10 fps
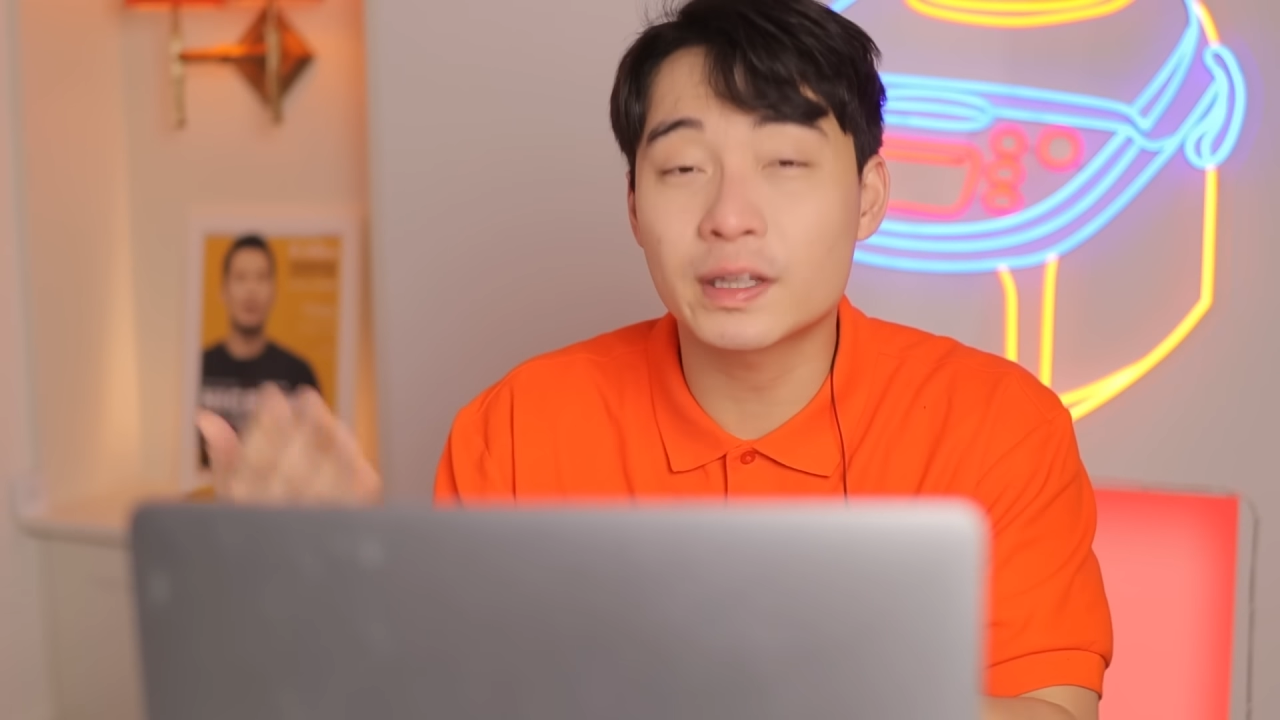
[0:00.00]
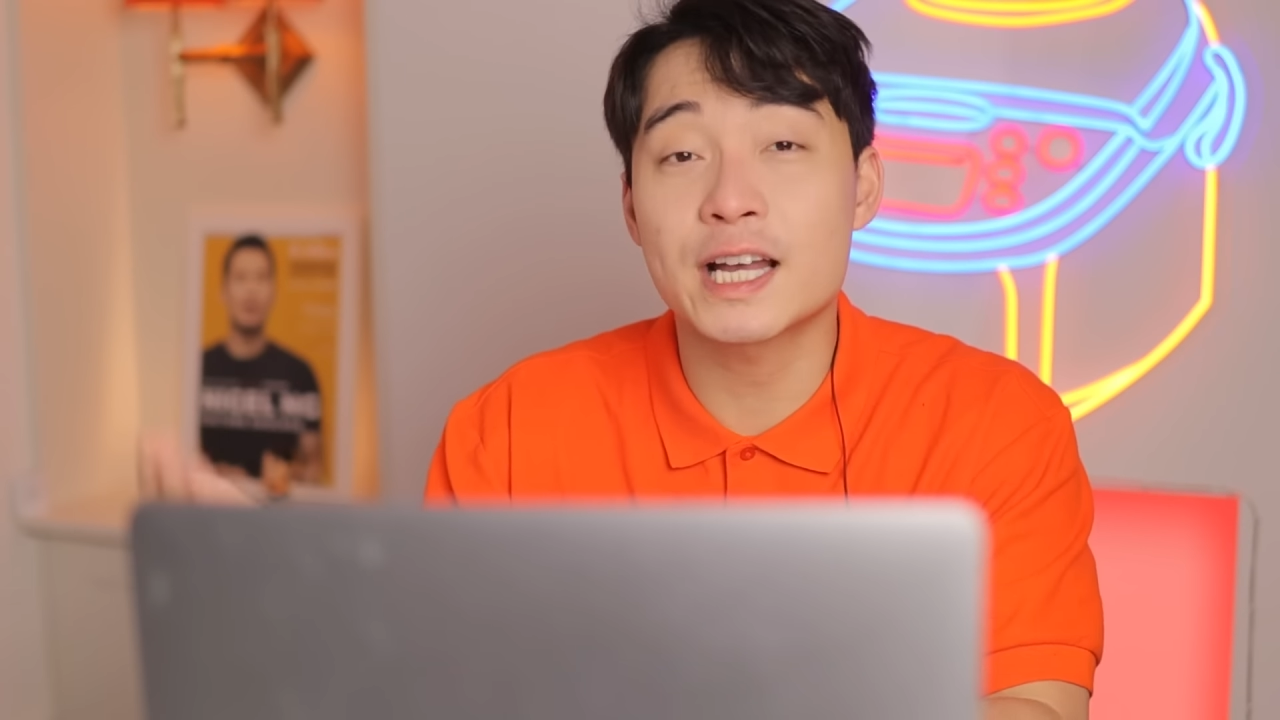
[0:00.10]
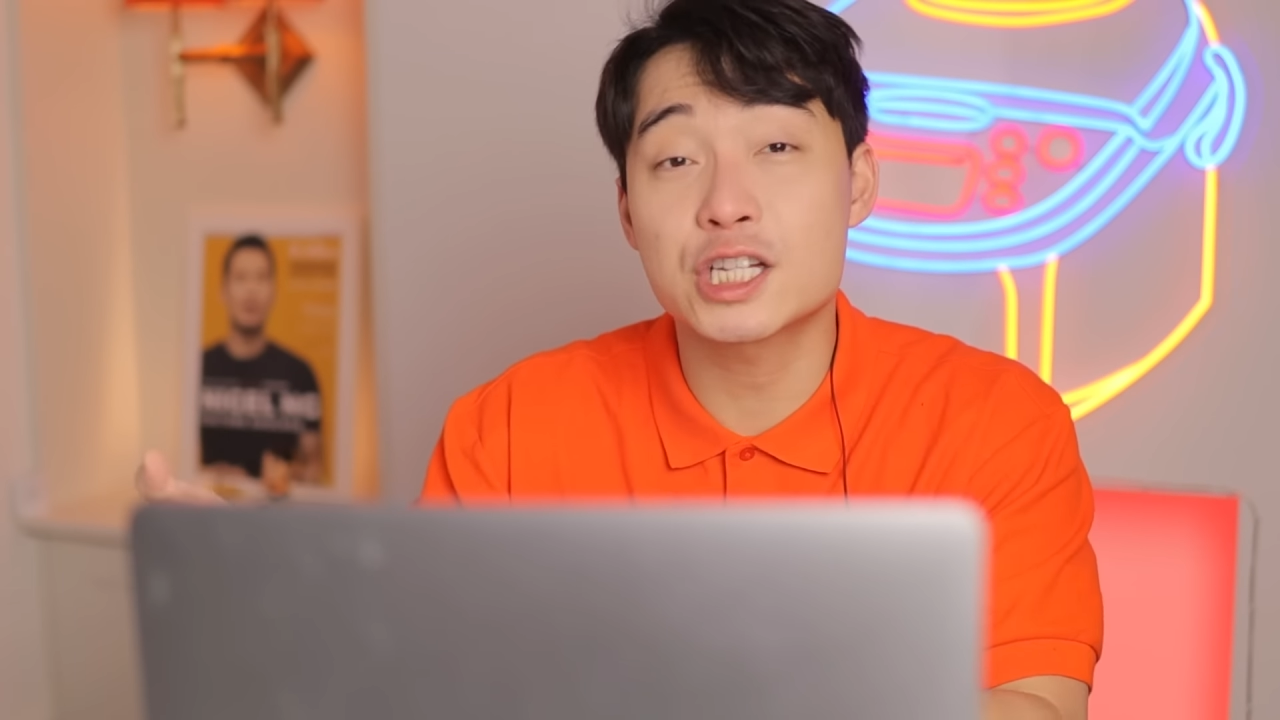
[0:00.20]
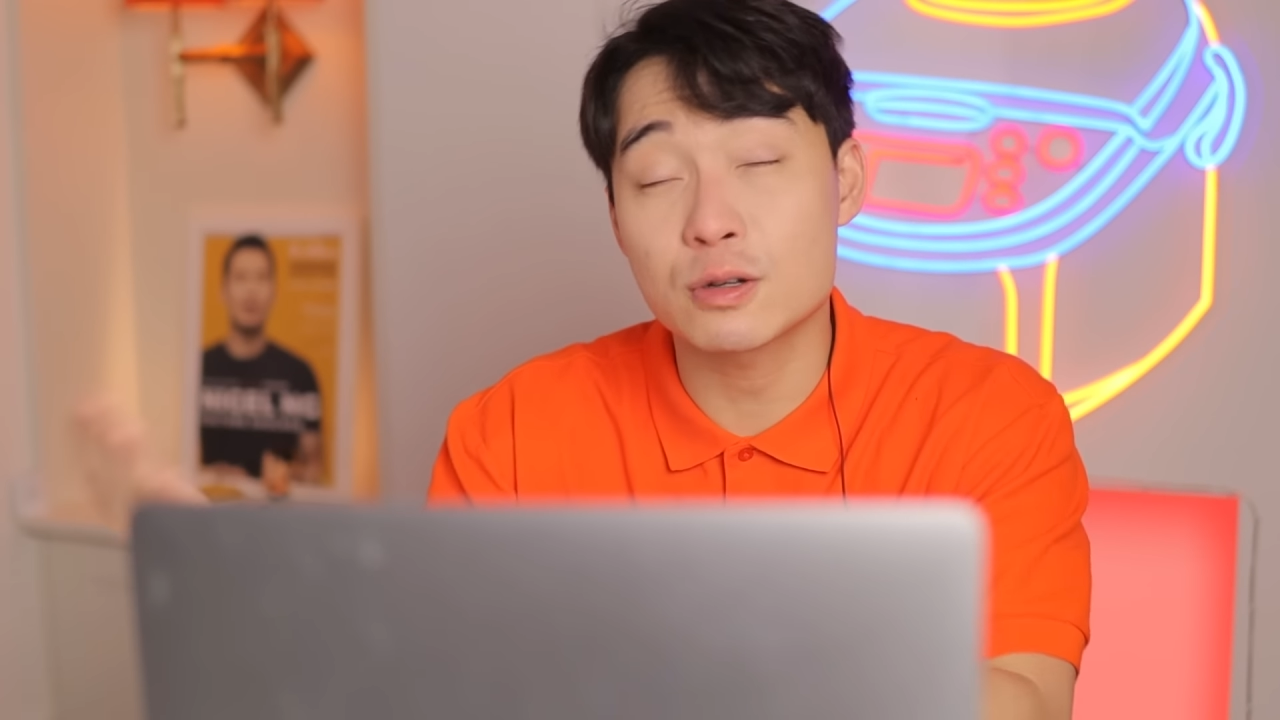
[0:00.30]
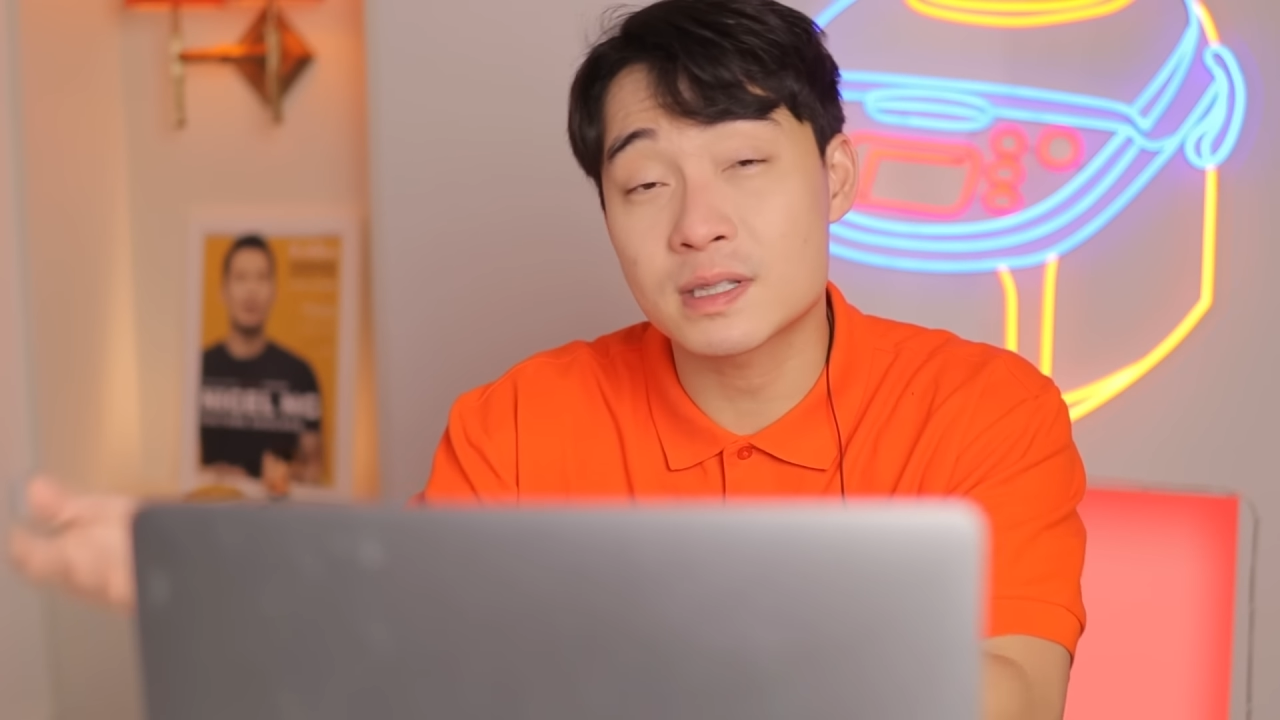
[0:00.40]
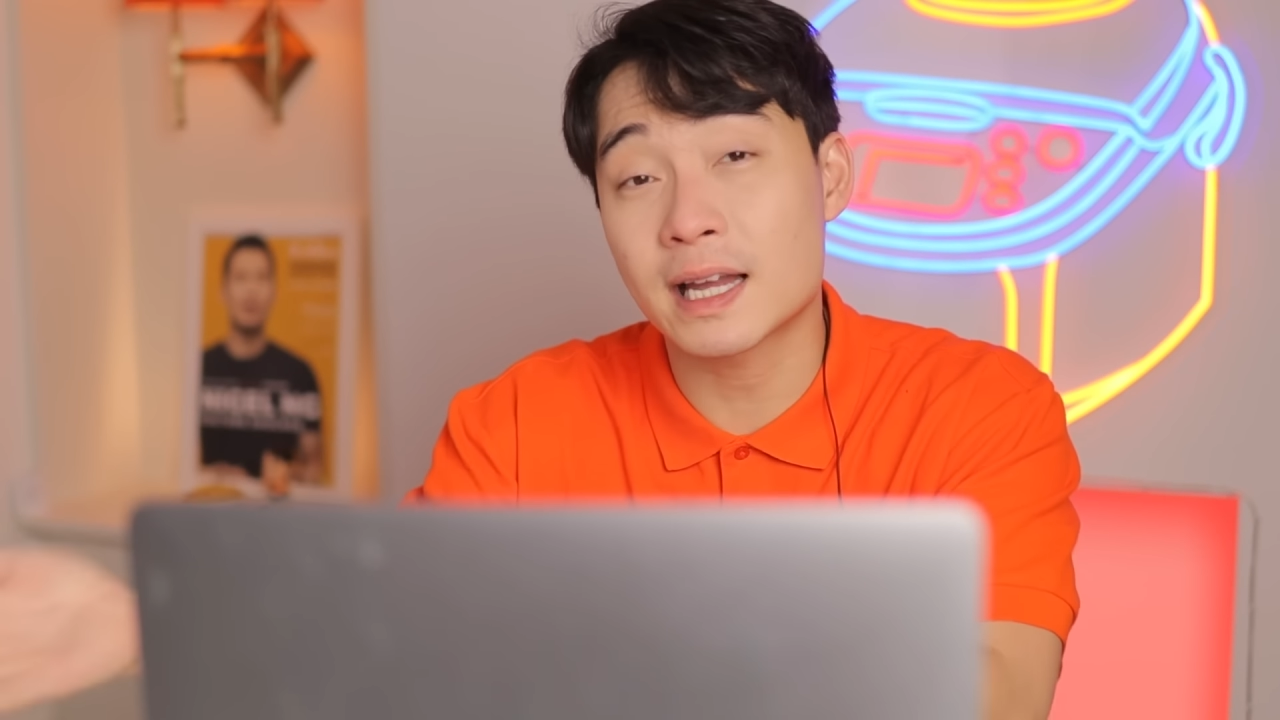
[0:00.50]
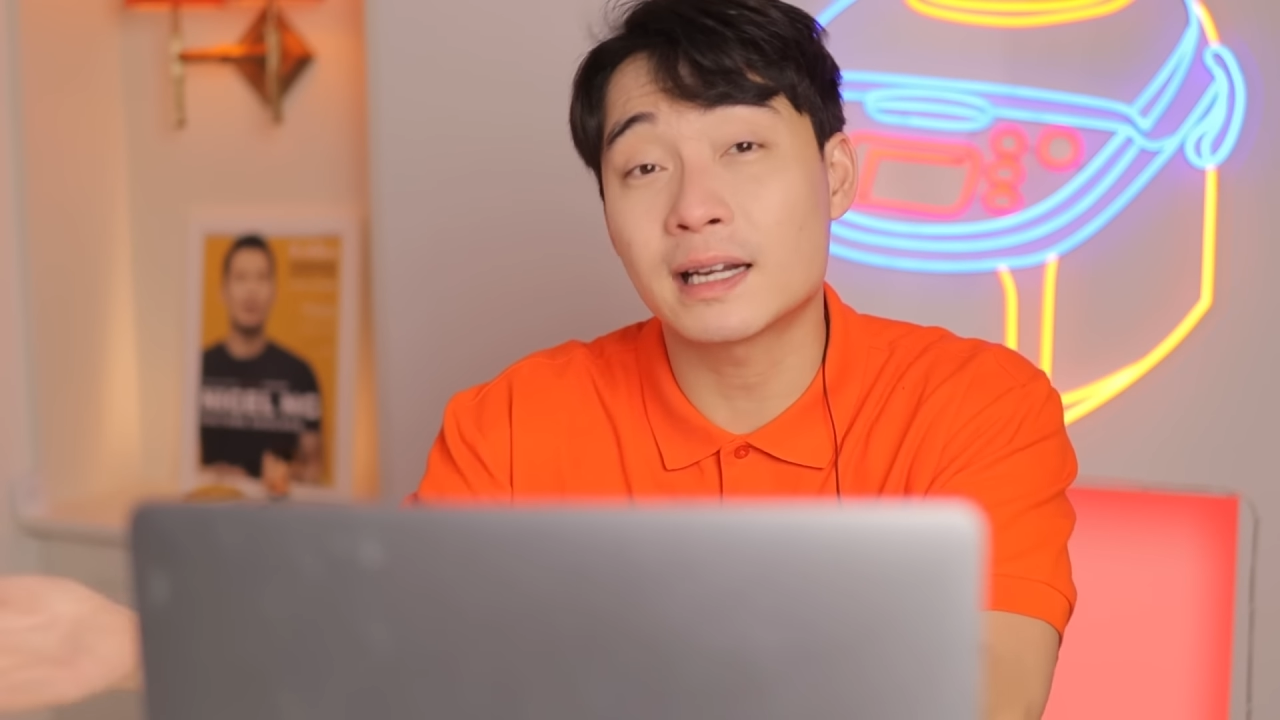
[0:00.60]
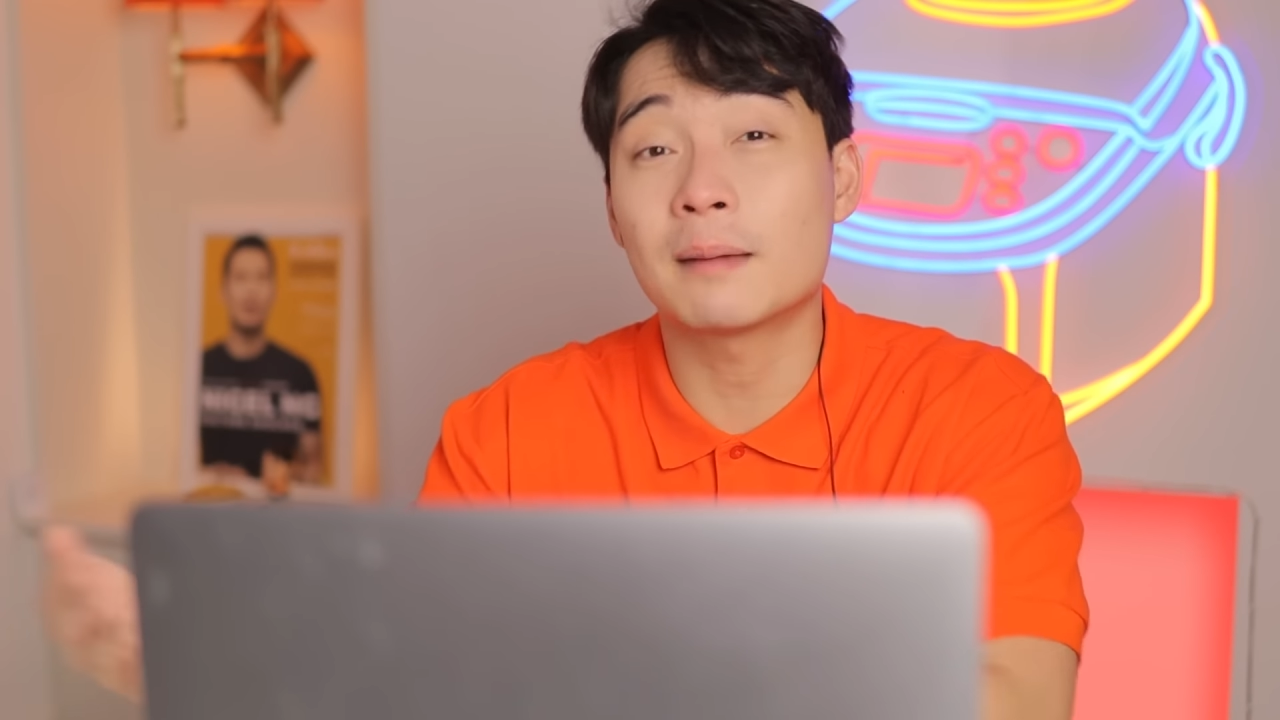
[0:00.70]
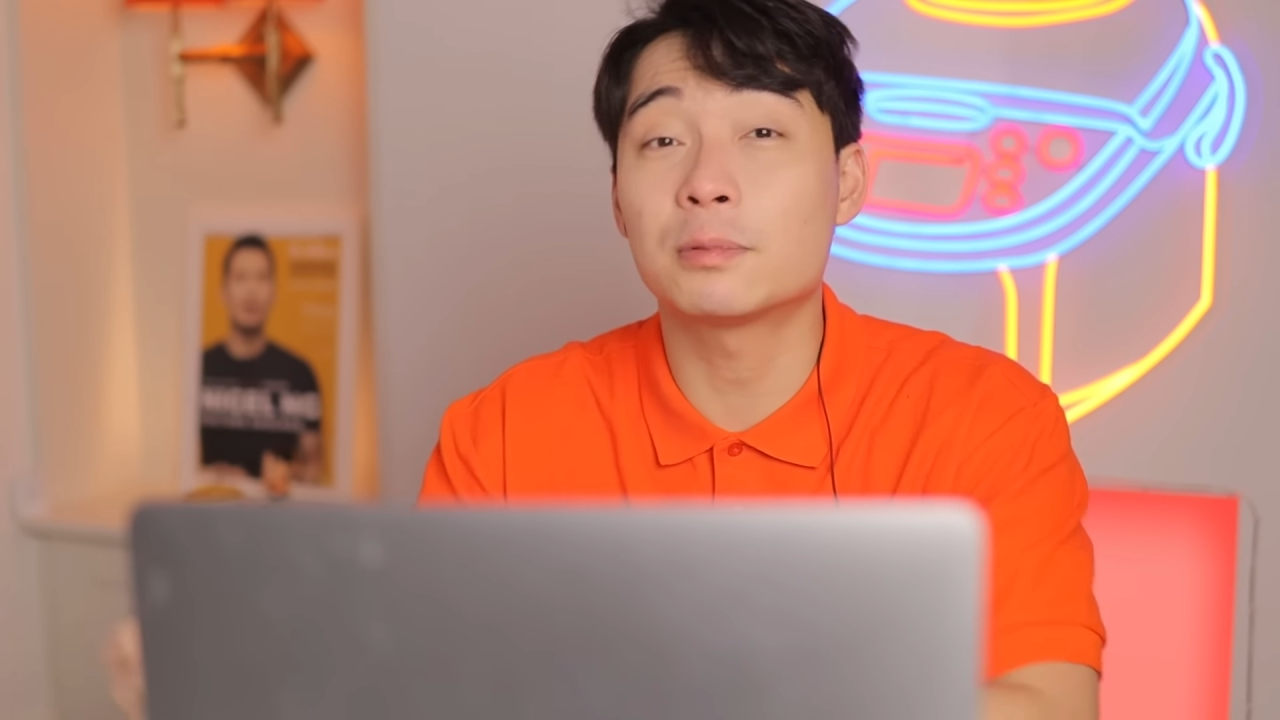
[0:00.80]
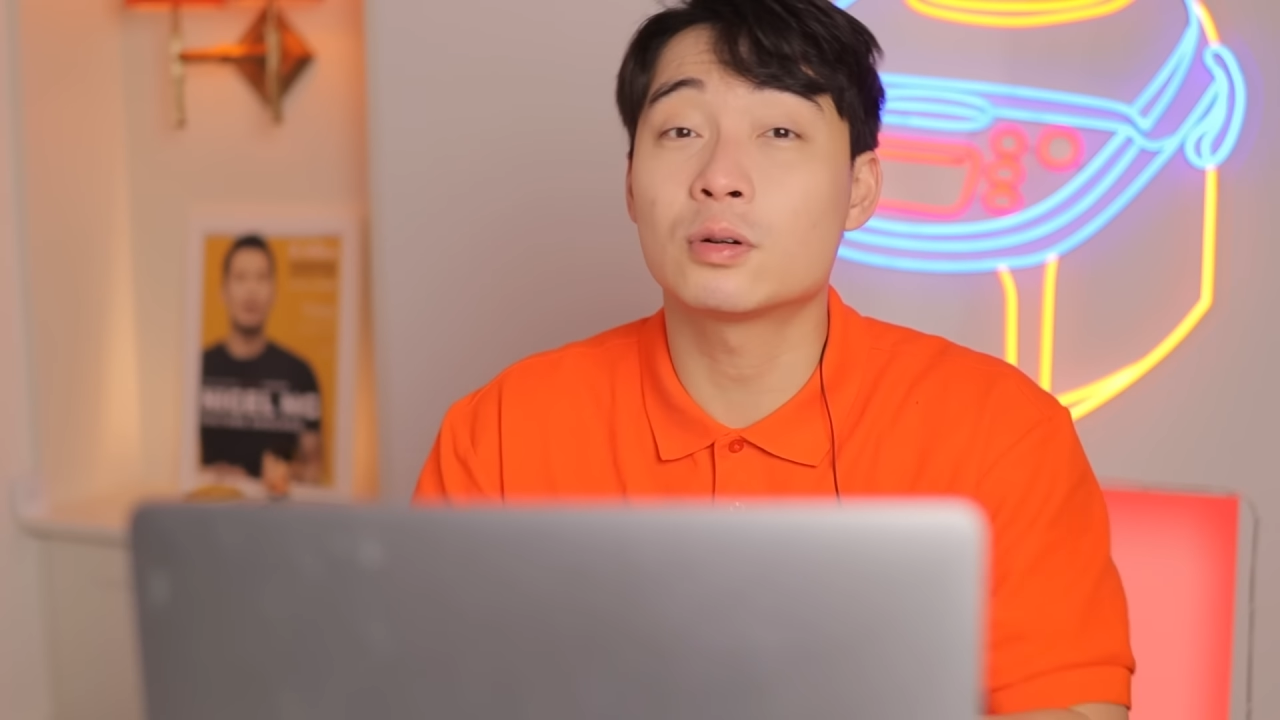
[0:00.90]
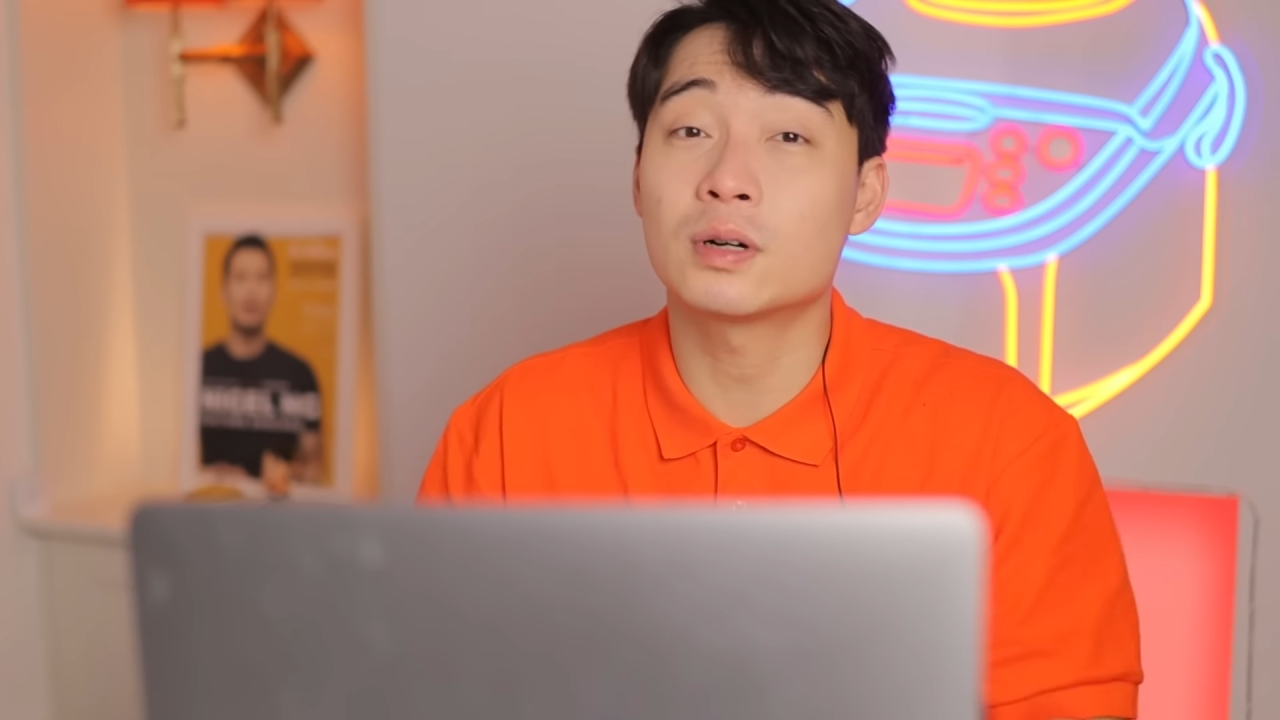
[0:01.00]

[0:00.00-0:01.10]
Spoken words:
Nigel's stand-up